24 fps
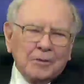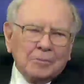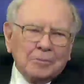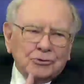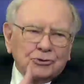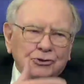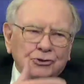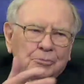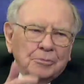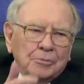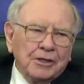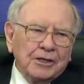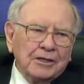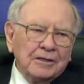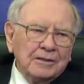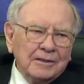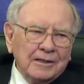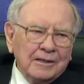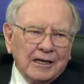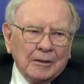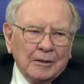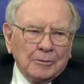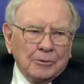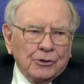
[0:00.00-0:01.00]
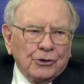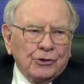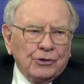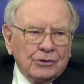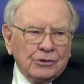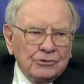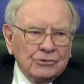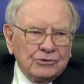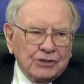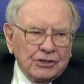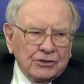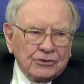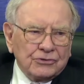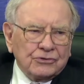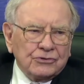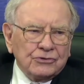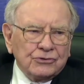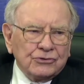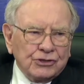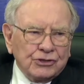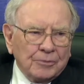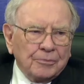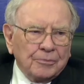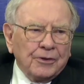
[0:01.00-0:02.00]
people should be able to earn
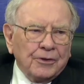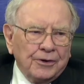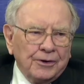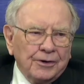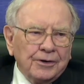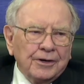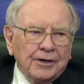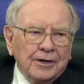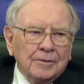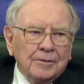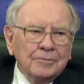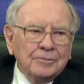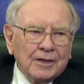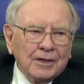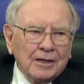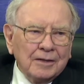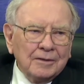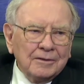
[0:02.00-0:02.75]
citizenship that are here.